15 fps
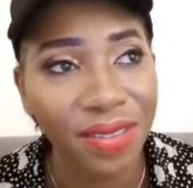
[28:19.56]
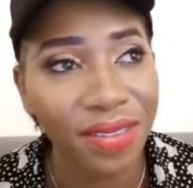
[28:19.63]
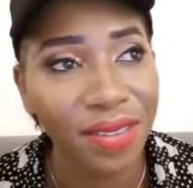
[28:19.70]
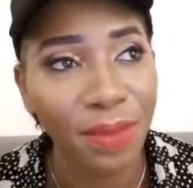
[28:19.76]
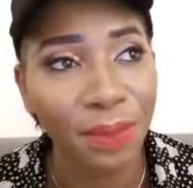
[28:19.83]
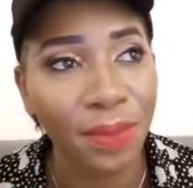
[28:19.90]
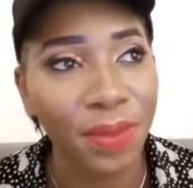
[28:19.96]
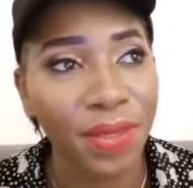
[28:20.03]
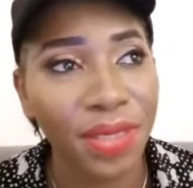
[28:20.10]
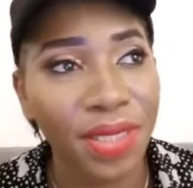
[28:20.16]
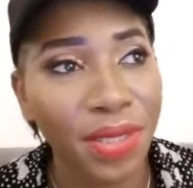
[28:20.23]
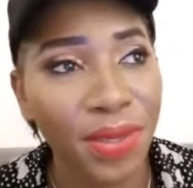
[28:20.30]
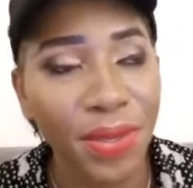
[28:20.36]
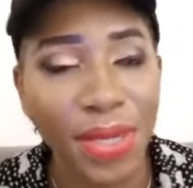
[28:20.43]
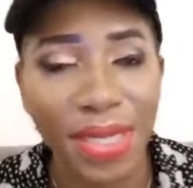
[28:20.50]
the
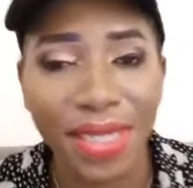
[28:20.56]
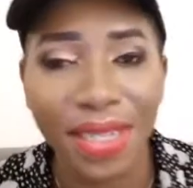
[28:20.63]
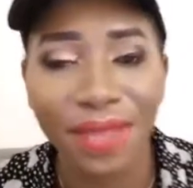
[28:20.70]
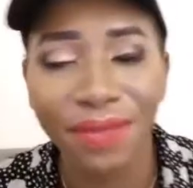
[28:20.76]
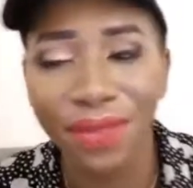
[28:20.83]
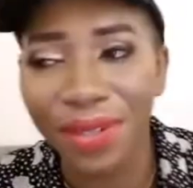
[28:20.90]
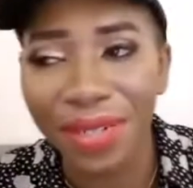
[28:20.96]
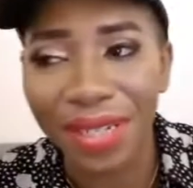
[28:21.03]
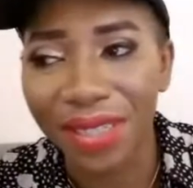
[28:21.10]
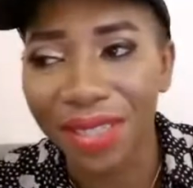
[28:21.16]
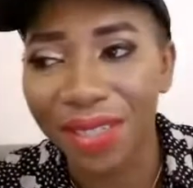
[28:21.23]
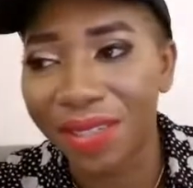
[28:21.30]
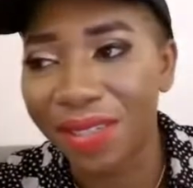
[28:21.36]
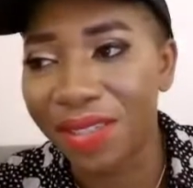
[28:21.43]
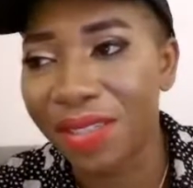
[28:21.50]
procedure, and every other
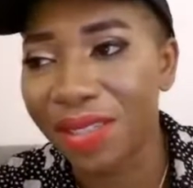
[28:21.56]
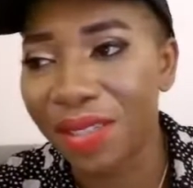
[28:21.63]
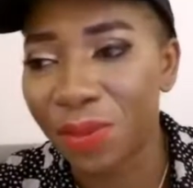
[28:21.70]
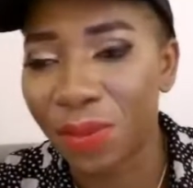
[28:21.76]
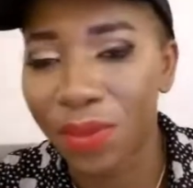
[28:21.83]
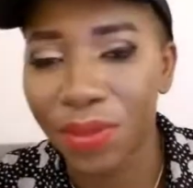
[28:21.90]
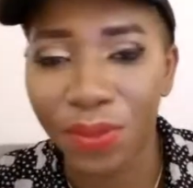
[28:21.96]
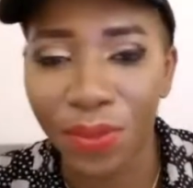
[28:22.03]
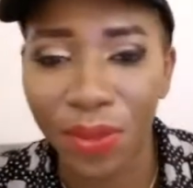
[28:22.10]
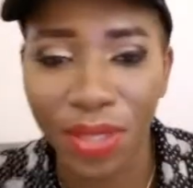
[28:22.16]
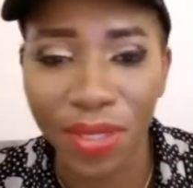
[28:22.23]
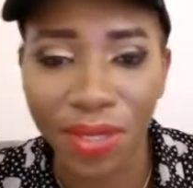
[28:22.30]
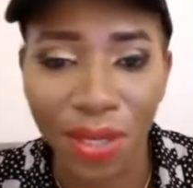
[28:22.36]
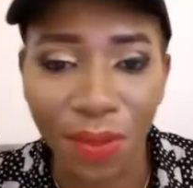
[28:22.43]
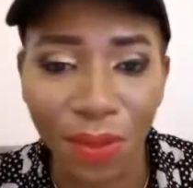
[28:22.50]
thing, it wasn't
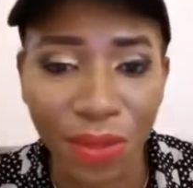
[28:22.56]
working. So